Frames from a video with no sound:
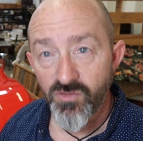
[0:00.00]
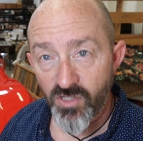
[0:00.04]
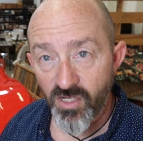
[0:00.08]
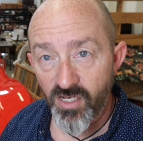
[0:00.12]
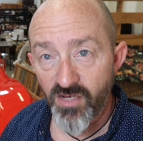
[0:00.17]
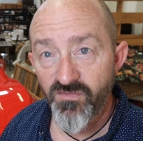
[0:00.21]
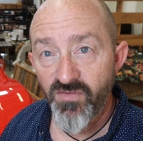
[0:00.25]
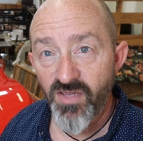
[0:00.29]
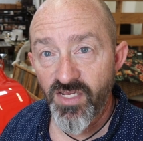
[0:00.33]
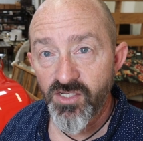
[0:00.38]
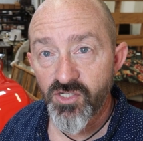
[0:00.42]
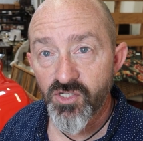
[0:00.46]

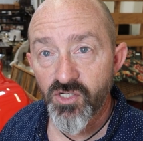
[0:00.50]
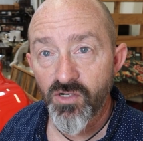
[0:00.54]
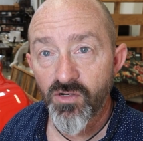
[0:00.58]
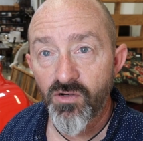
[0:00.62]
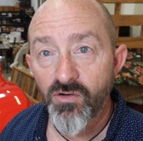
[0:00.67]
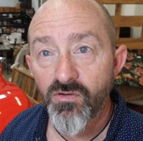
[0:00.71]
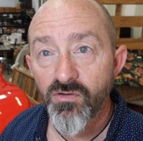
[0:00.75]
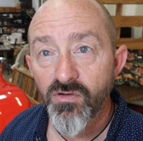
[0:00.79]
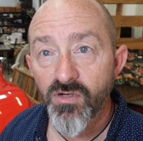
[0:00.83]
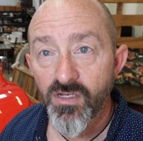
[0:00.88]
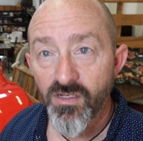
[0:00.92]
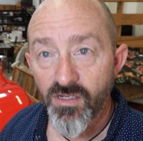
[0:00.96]

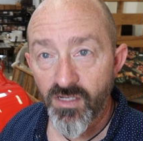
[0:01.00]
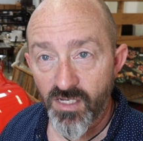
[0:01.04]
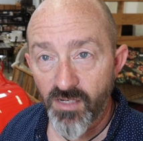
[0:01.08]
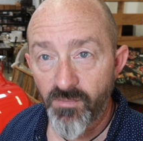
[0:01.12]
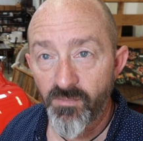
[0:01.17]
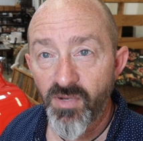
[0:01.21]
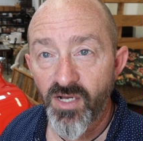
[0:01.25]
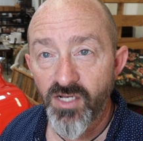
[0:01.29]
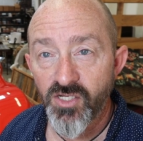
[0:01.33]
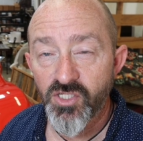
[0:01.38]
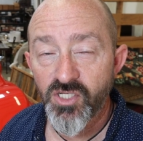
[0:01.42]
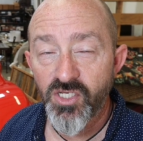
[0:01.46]
conventional
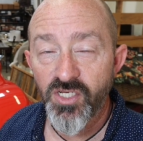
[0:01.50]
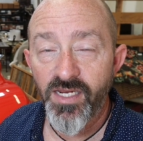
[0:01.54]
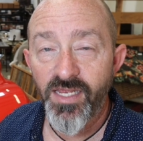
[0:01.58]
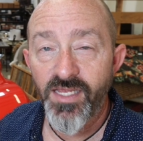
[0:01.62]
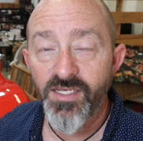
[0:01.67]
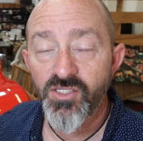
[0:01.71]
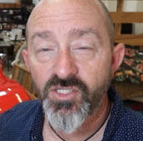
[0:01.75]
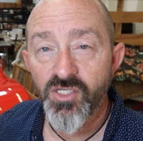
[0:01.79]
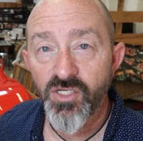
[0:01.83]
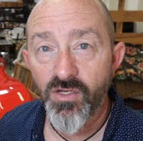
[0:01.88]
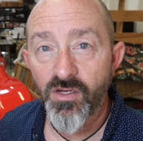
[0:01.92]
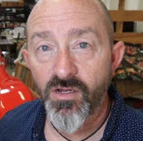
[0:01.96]
combustion
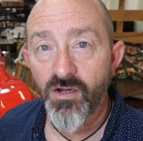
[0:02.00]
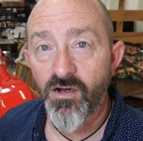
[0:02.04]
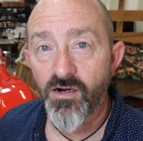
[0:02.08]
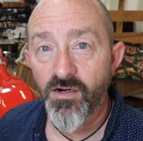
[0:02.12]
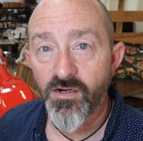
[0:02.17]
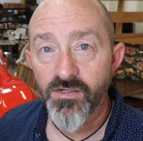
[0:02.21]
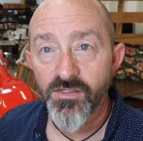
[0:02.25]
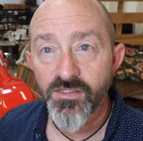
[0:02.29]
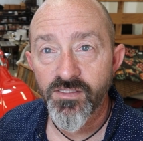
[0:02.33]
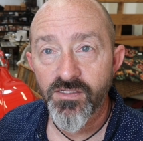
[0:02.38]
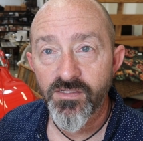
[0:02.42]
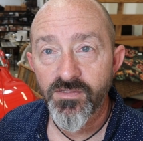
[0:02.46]
engine
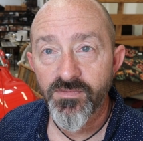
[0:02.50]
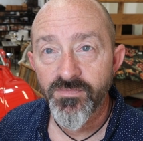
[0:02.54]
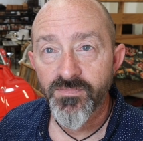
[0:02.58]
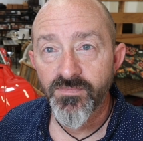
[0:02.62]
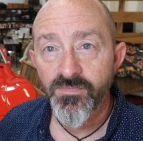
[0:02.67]
cars.